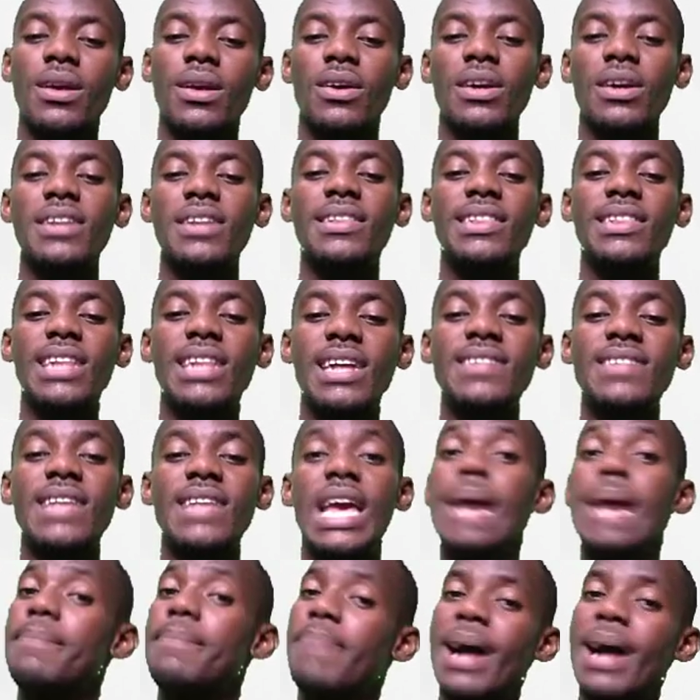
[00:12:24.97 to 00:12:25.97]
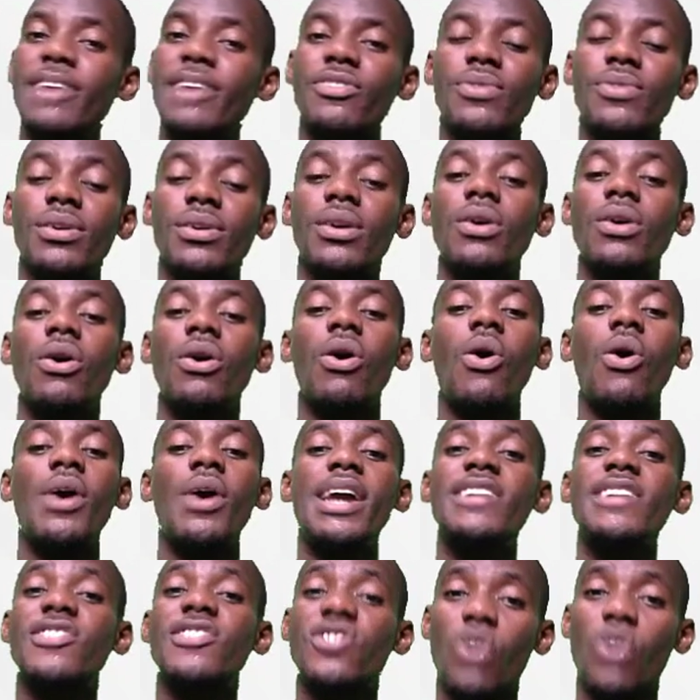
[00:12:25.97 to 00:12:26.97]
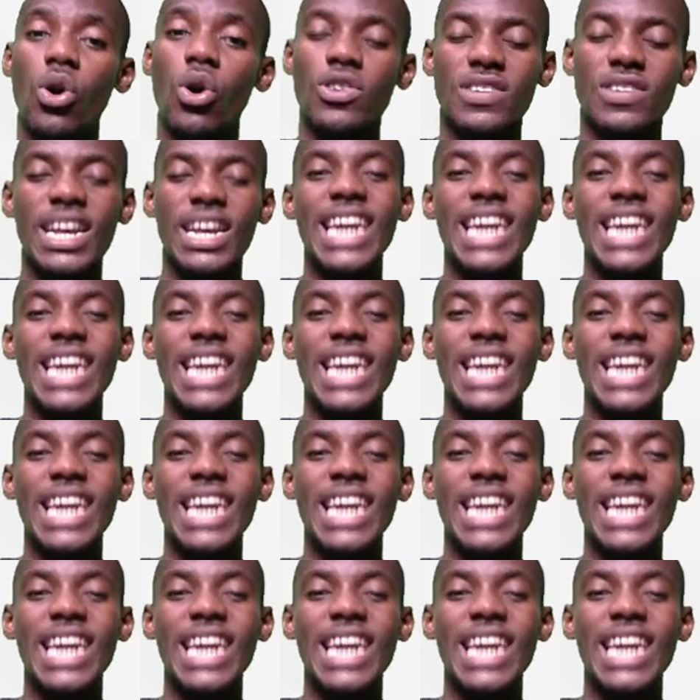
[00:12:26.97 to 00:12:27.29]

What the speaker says: It needs a battery or a source,